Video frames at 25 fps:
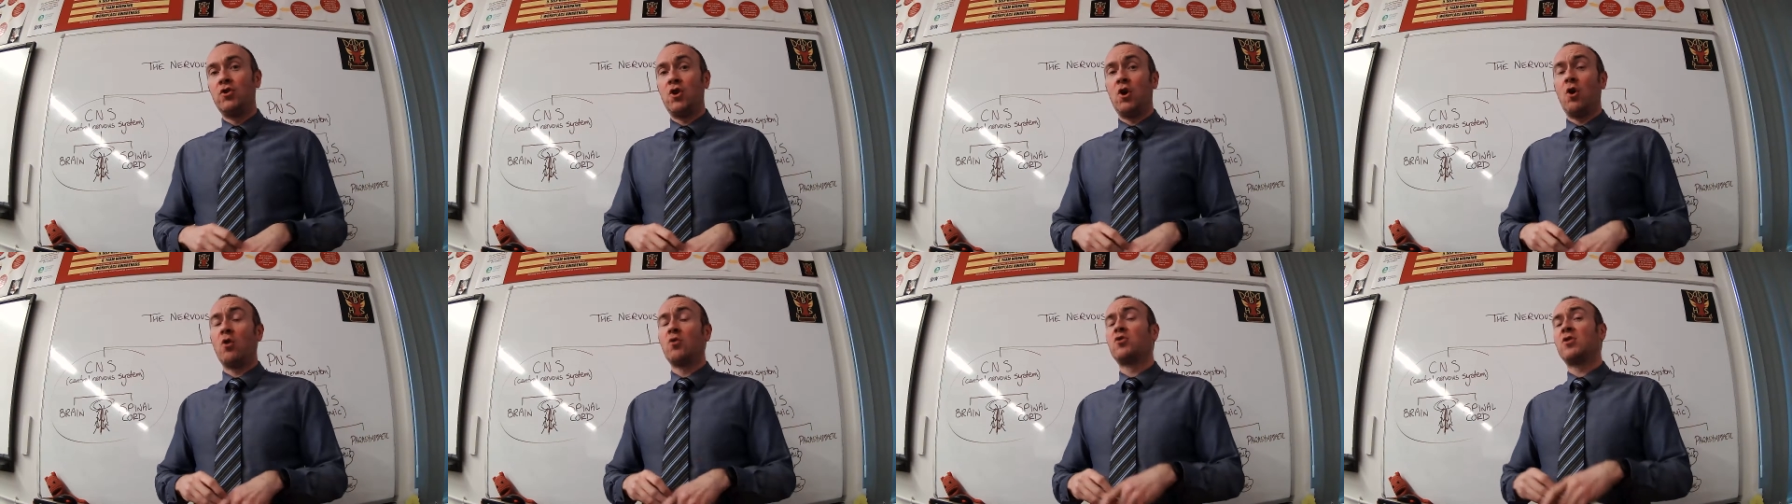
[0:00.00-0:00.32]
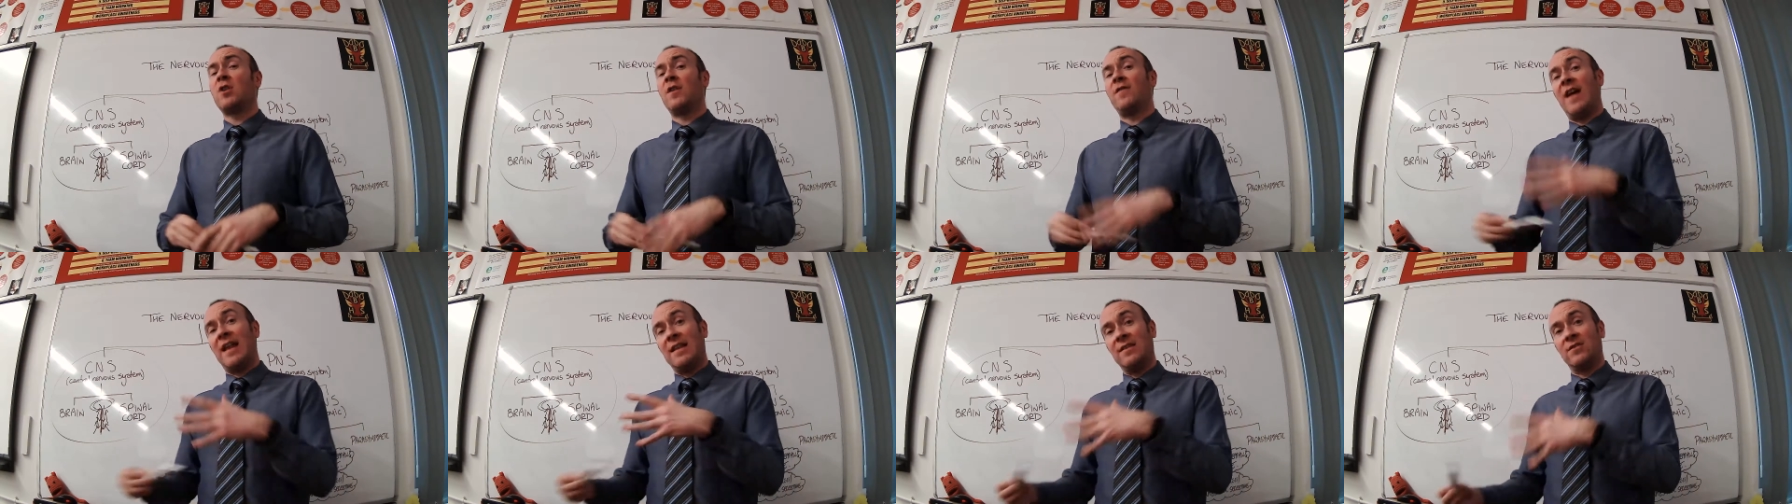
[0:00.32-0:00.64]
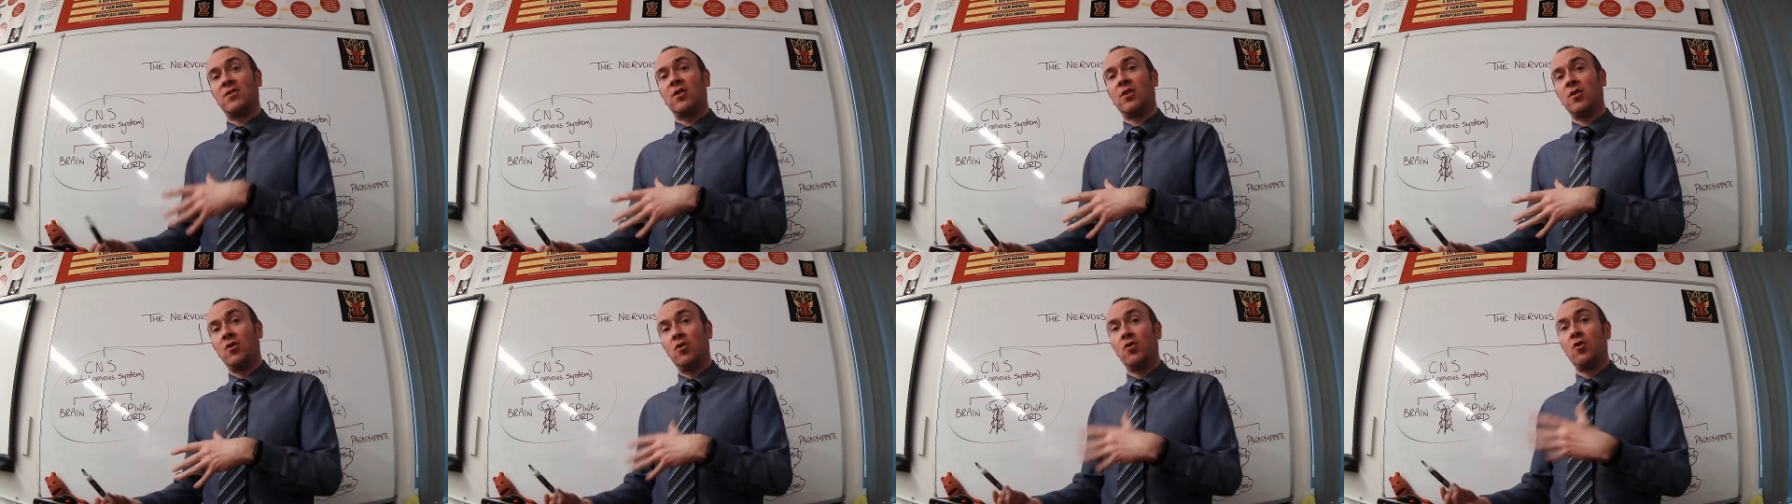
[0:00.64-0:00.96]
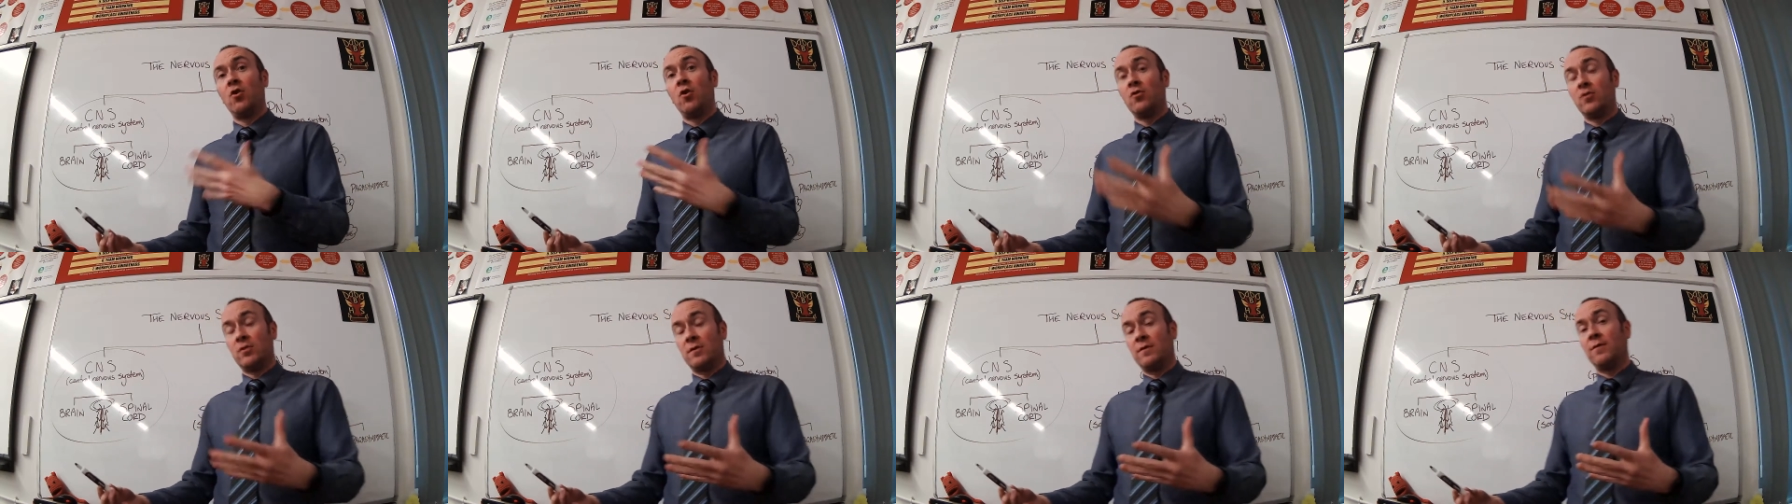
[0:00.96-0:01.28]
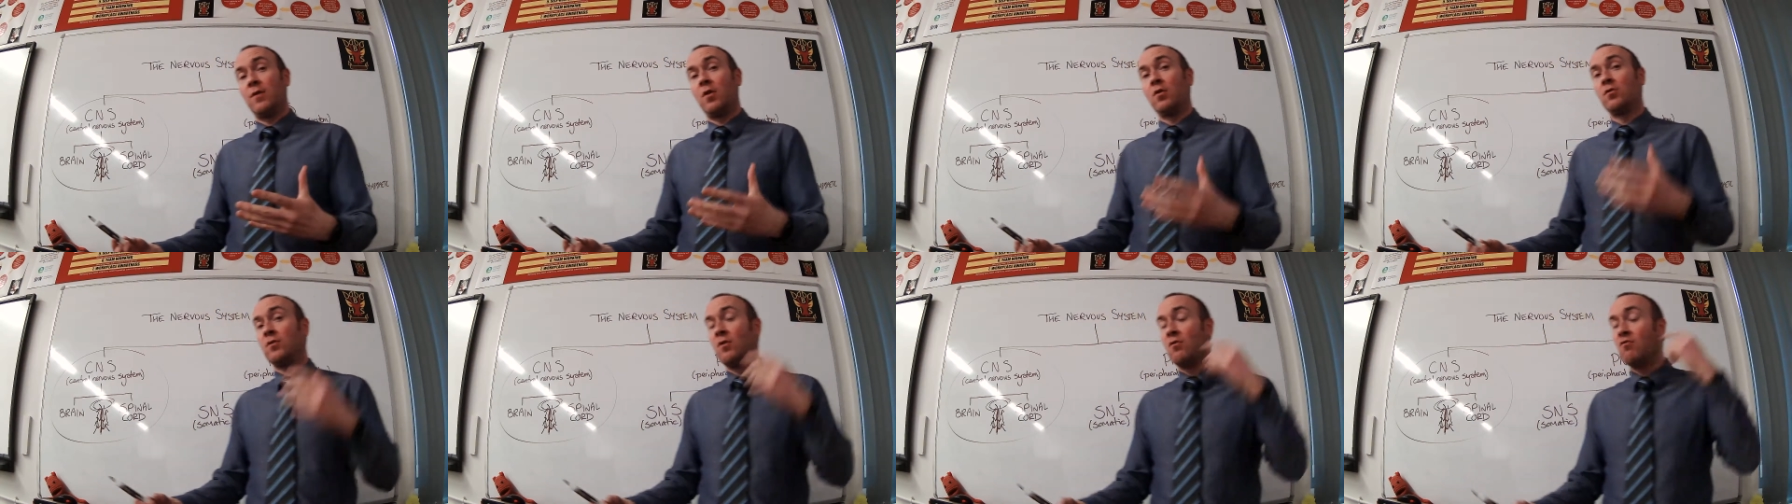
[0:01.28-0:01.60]
You also have interneurons
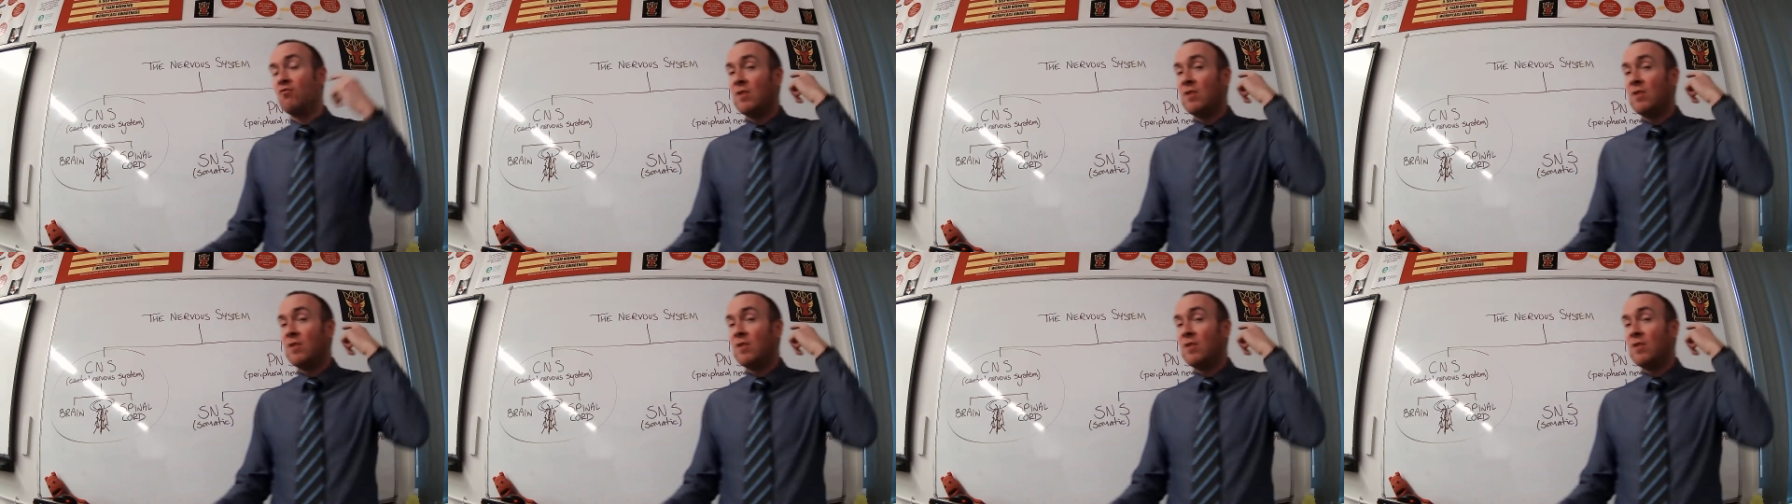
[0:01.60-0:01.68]
involved in